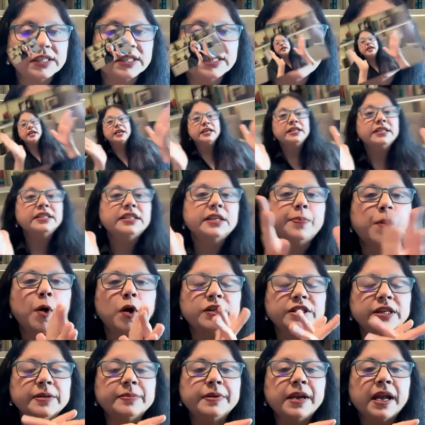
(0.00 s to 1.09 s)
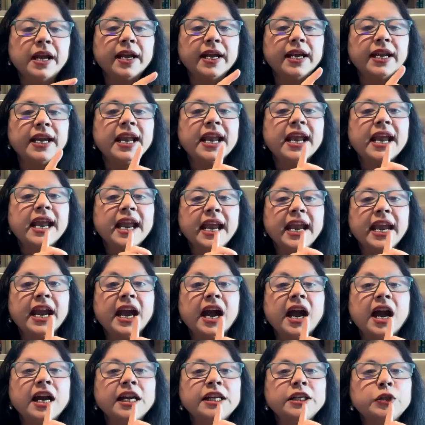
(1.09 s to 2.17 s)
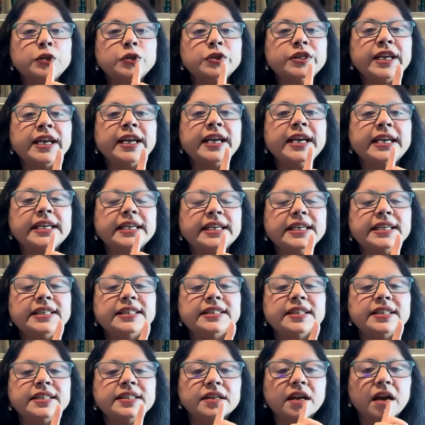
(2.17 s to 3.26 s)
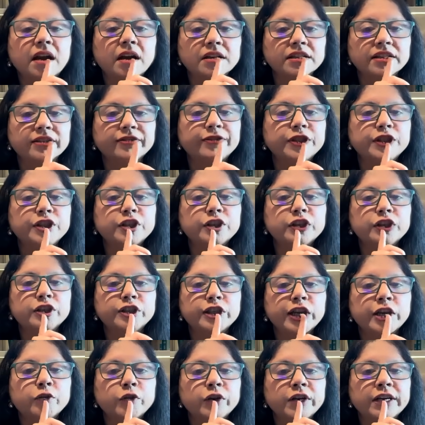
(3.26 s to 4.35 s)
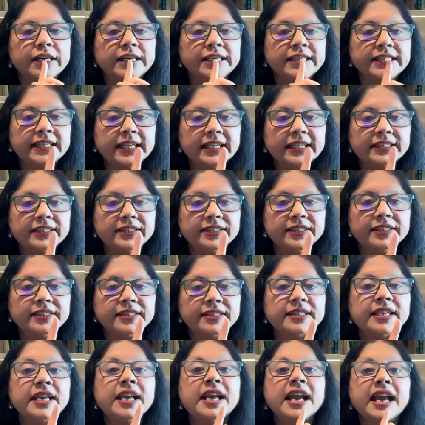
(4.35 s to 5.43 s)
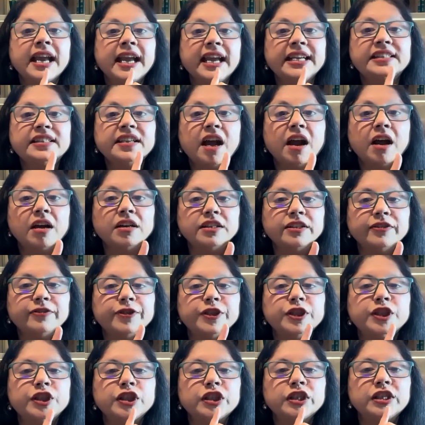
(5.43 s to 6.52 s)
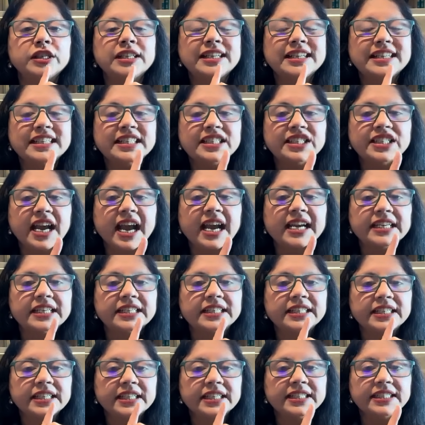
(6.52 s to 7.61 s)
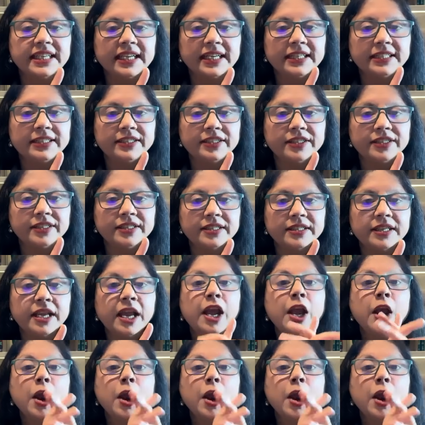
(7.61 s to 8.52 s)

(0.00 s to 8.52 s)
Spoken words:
Here's the bottom line. AI today isn't artificial general intelligence. It's artificial jagged intelligence.